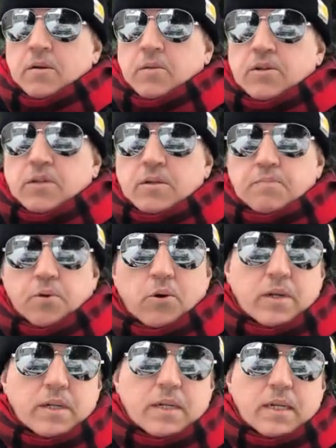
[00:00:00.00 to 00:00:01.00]
What's
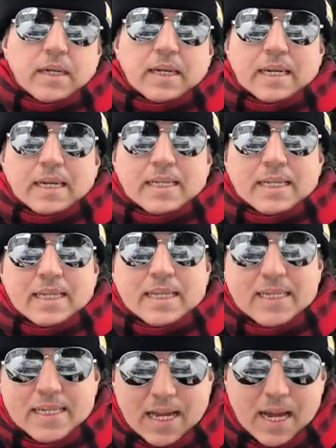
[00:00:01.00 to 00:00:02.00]
important to
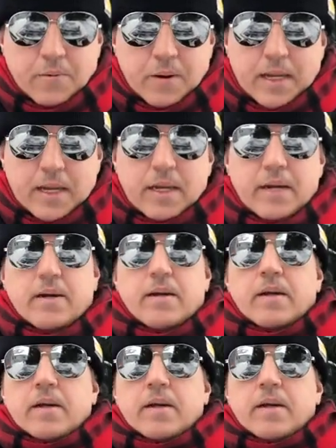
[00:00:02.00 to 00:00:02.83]
this guy right here